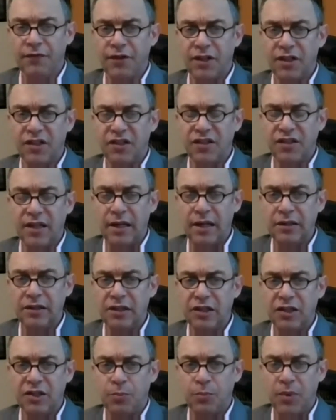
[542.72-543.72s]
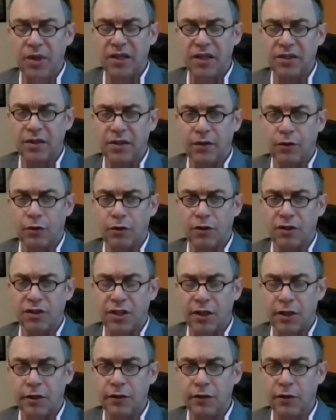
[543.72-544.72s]
of consensus-based
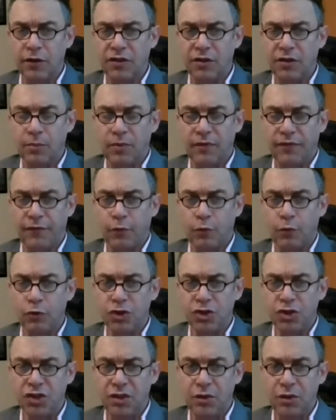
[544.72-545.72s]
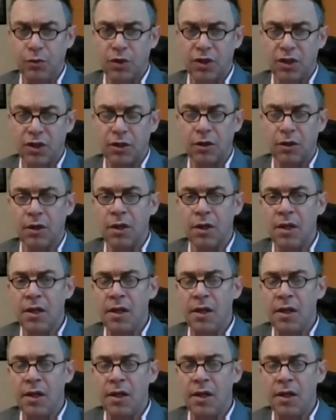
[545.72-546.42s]
authoritarianism before Xi, where